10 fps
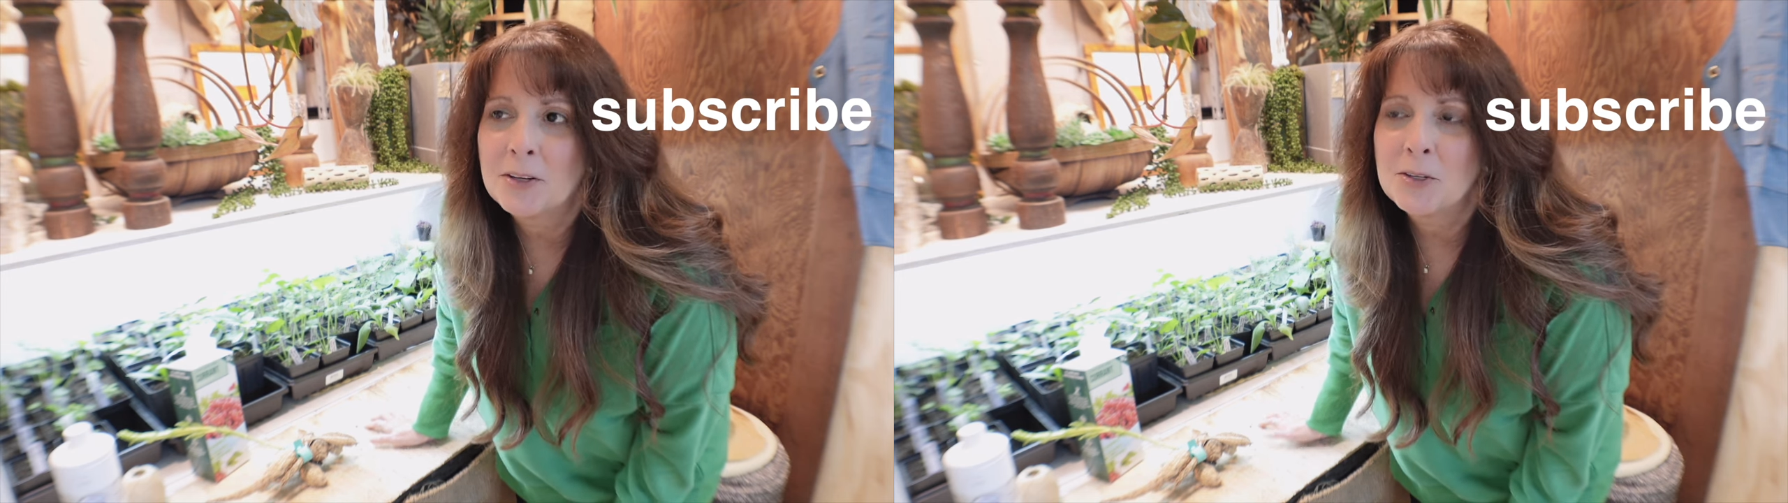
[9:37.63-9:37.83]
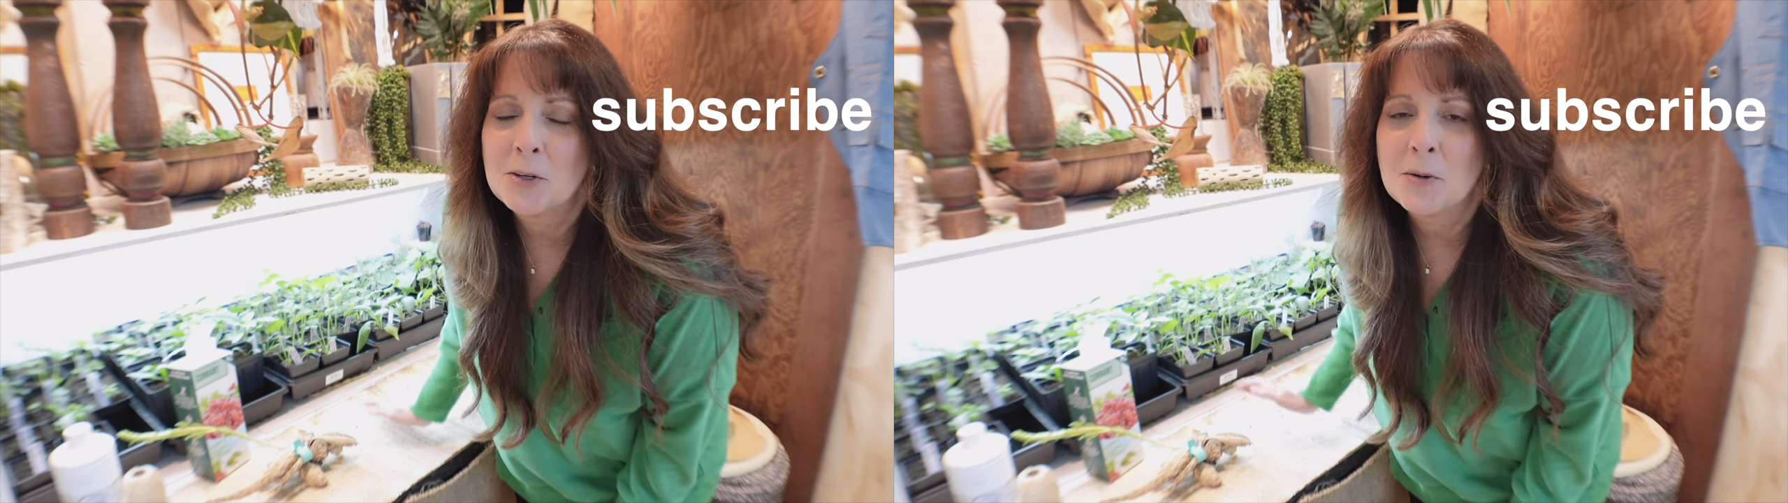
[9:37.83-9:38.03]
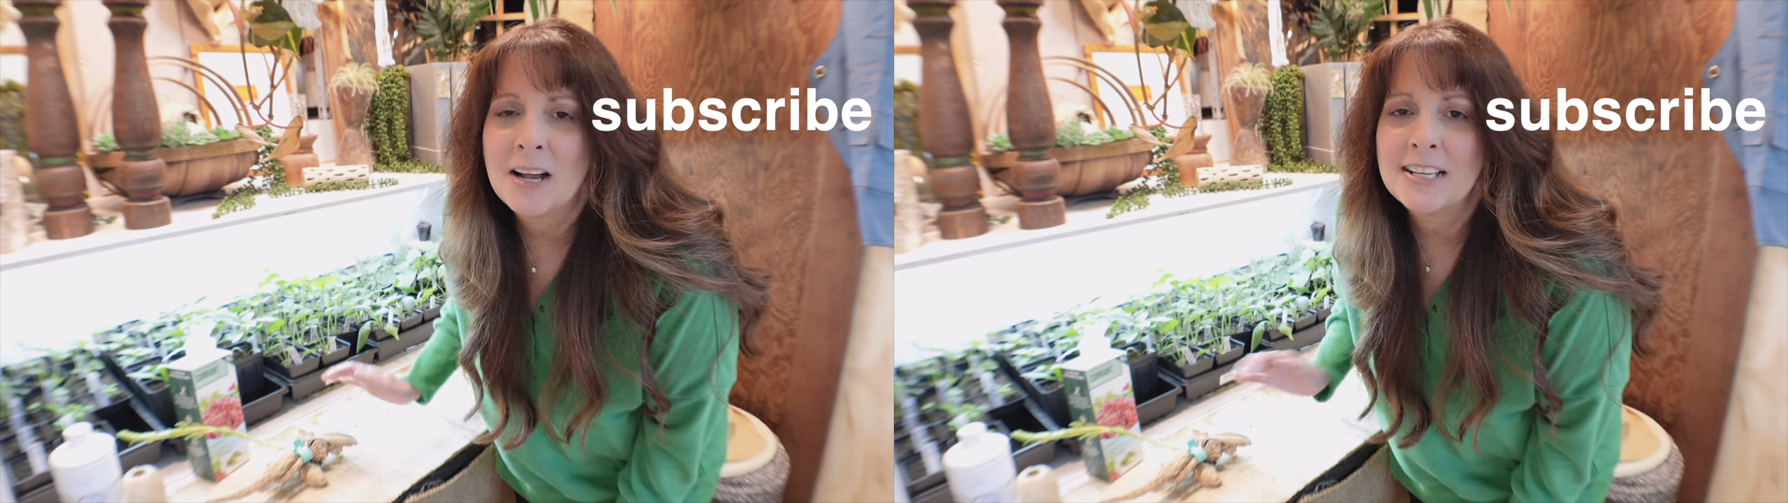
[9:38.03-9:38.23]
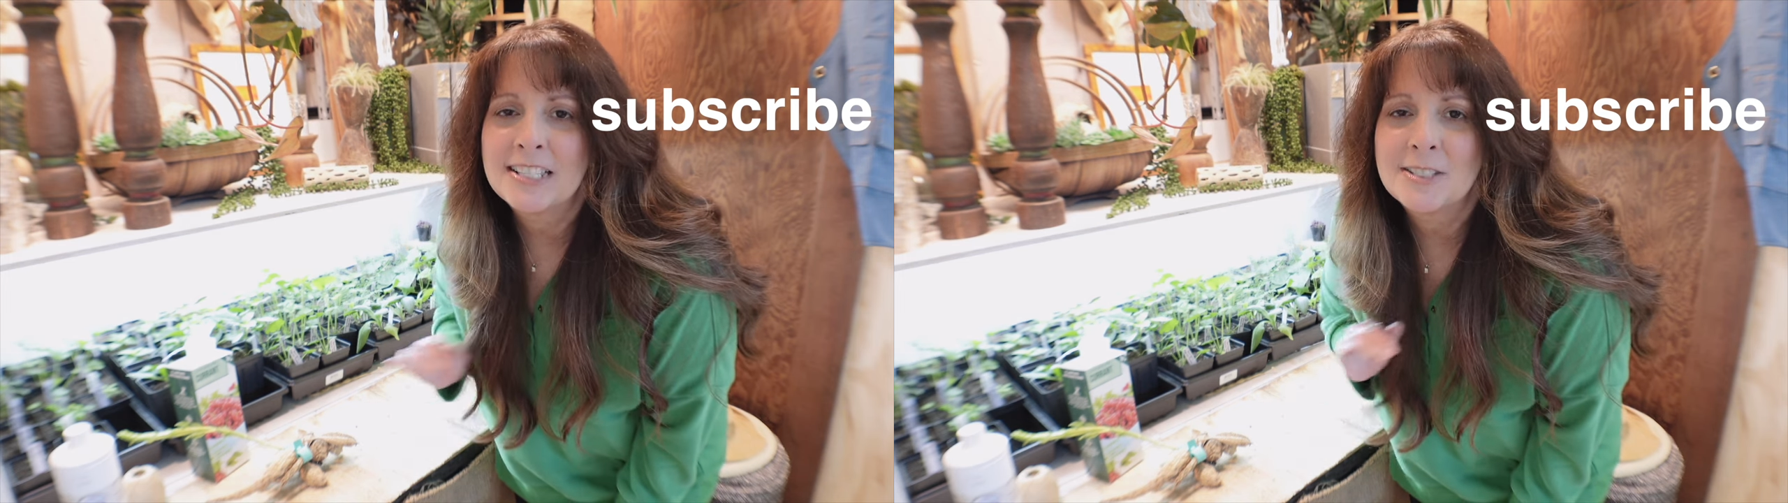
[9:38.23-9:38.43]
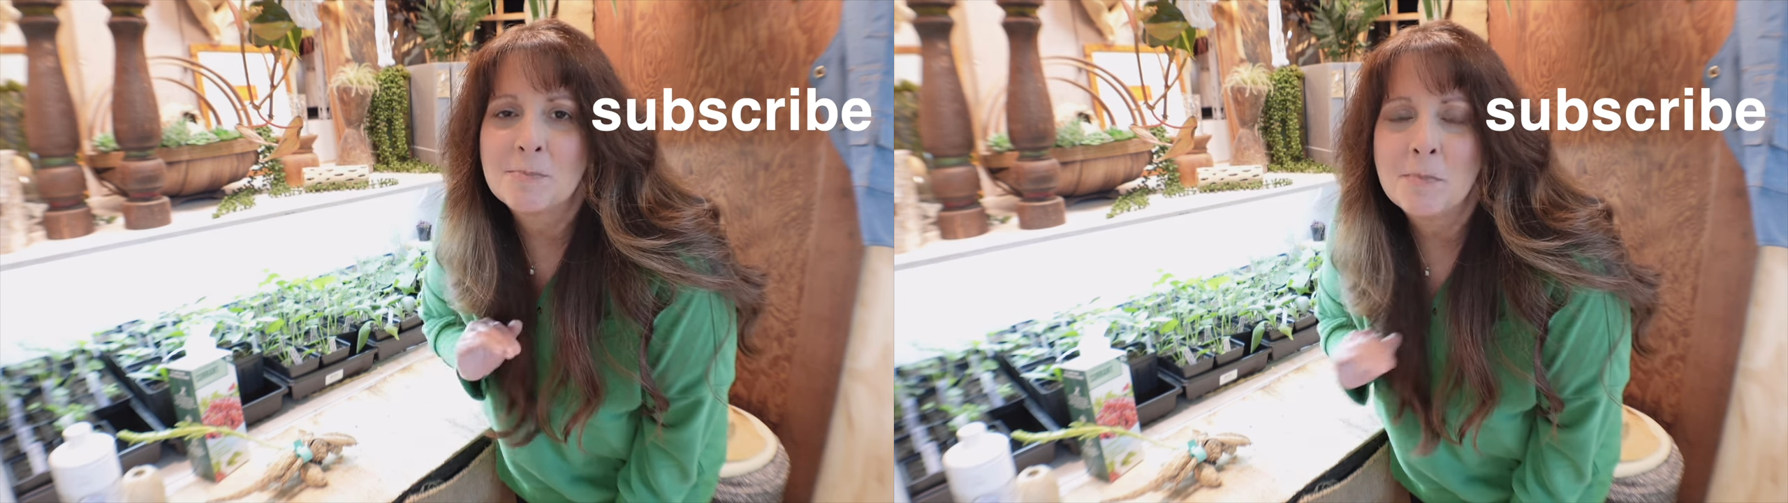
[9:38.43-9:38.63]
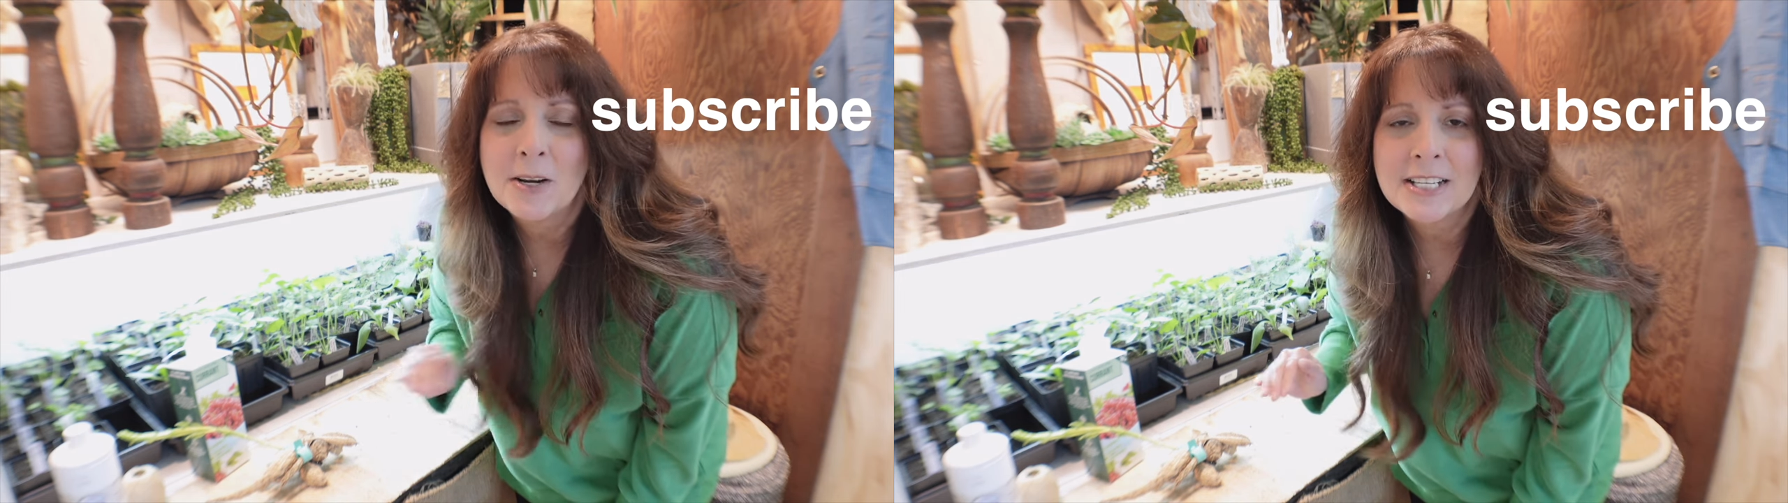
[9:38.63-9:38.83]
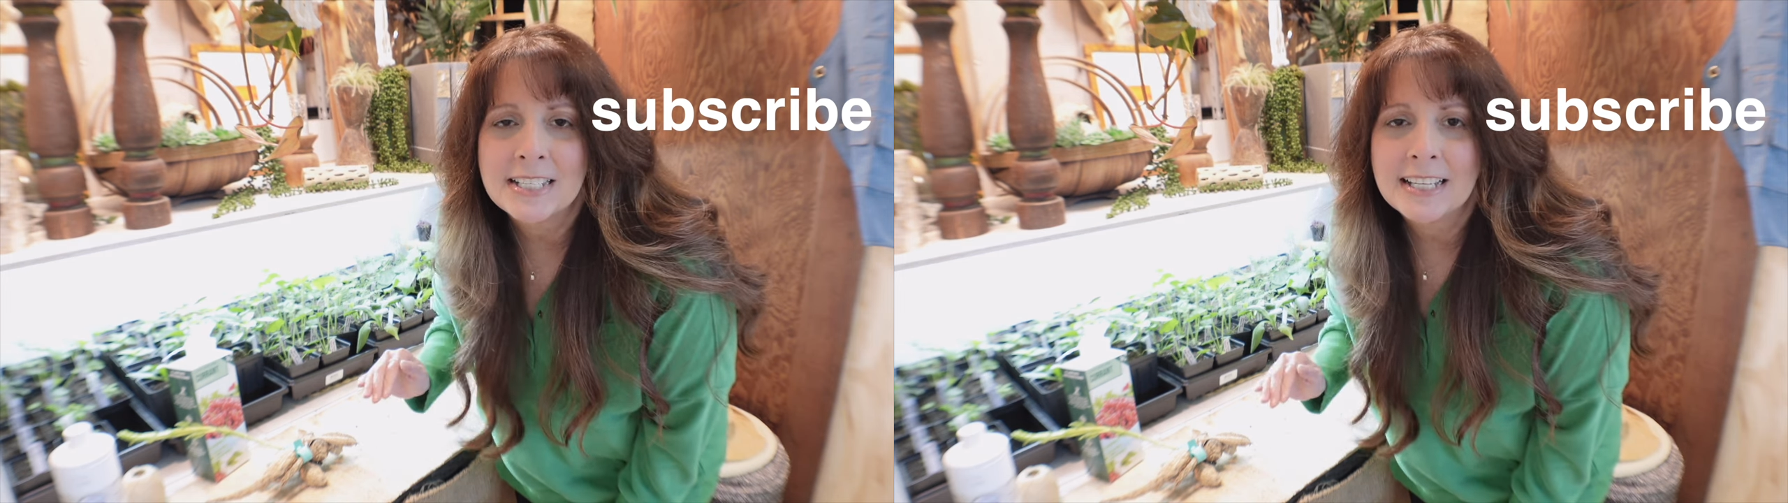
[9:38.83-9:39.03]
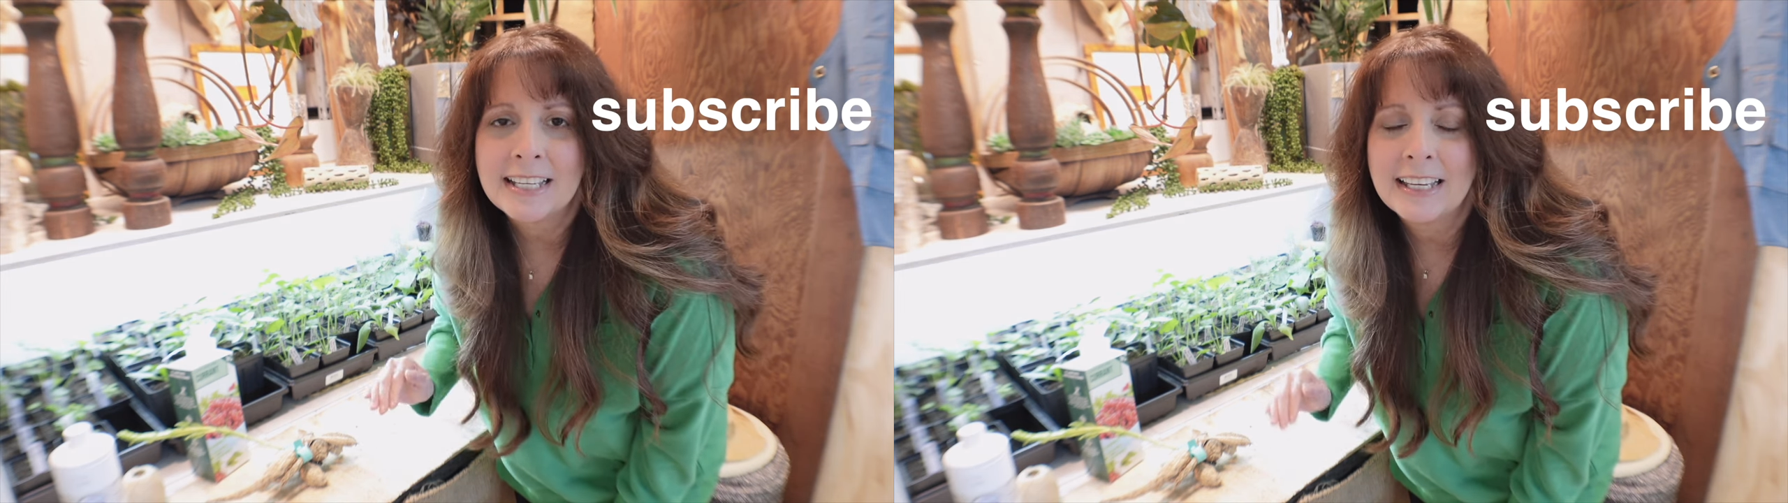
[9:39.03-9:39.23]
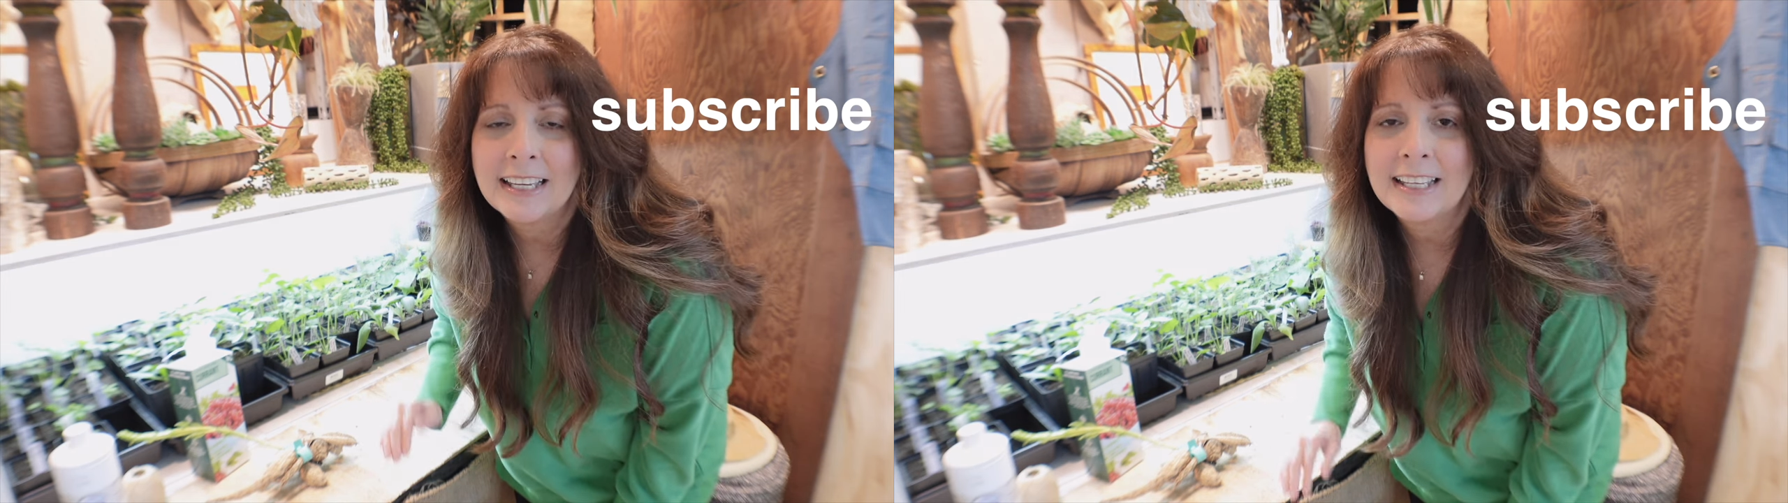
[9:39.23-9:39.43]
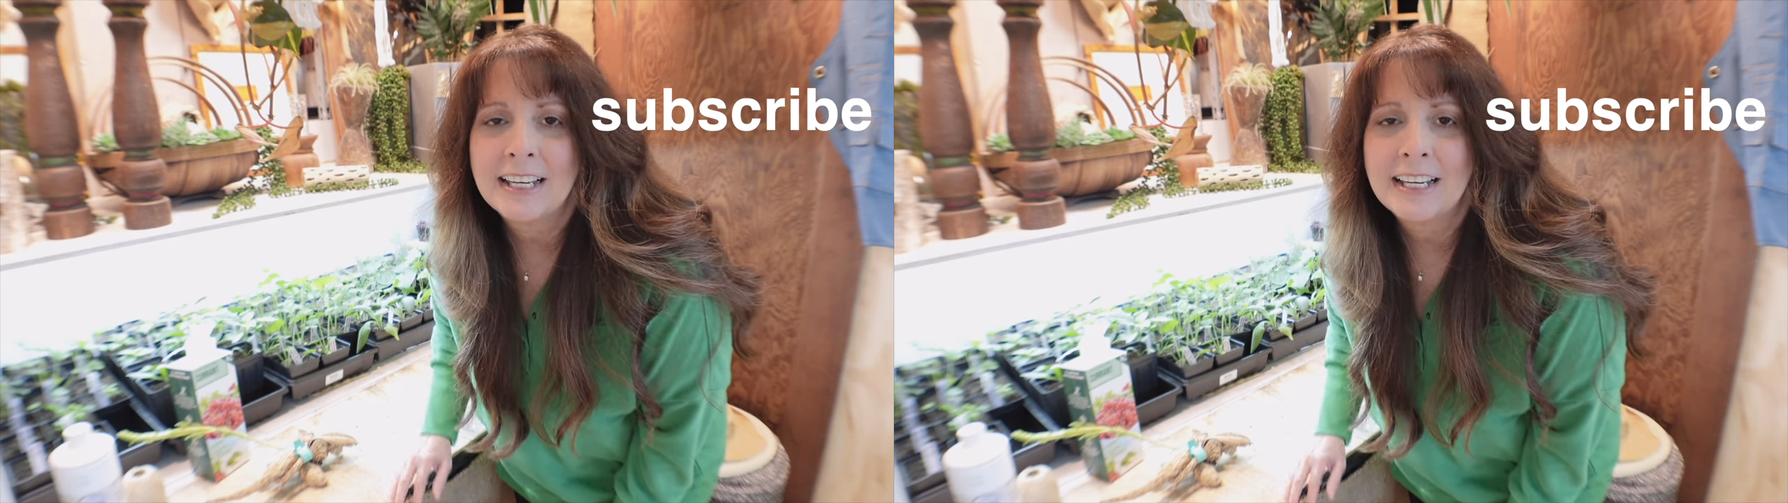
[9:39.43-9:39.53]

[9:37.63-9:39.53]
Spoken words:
to grow as much as I can